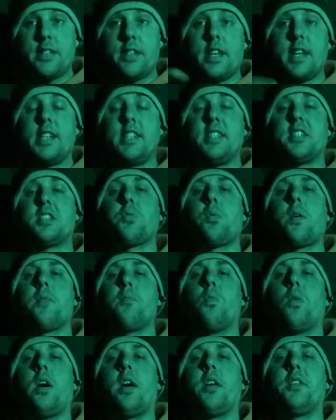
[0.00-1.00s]
in
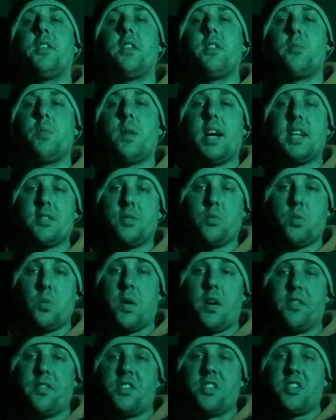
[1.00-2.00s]
swim 1, and that's the
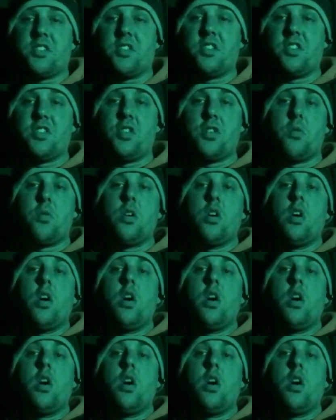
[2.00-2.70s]
one just as you